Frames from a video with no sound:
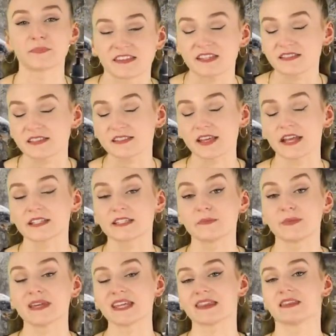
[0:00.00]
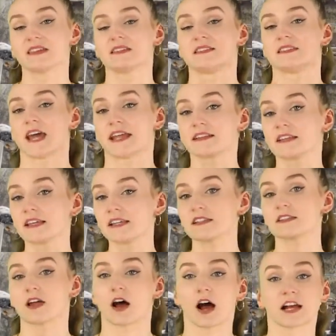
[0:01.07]
This is said to be the
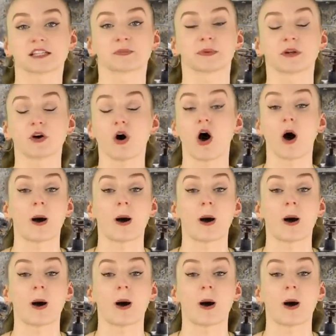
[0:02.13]
deadliest hospital